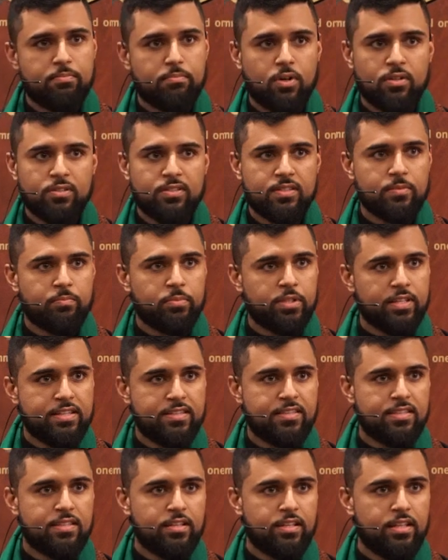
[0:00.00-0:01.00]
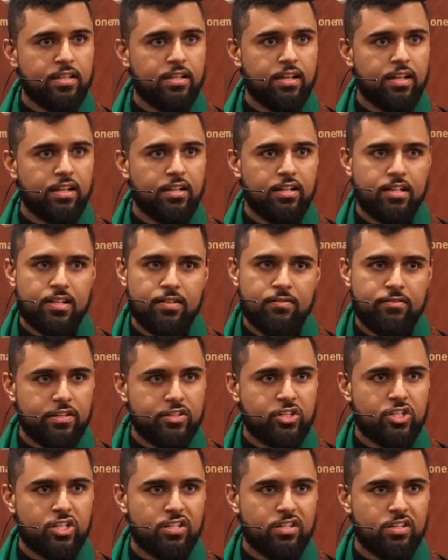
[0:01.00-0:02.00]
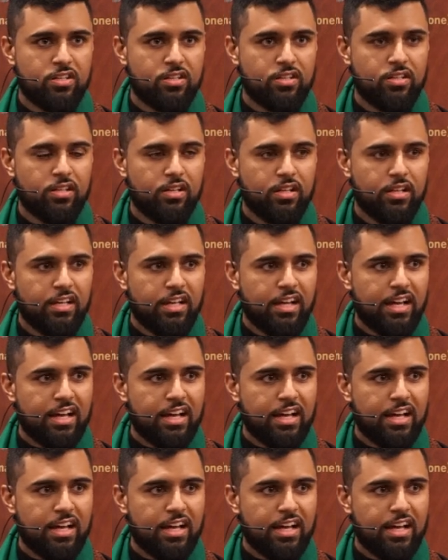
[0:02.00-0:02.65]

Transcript: multiplicity and division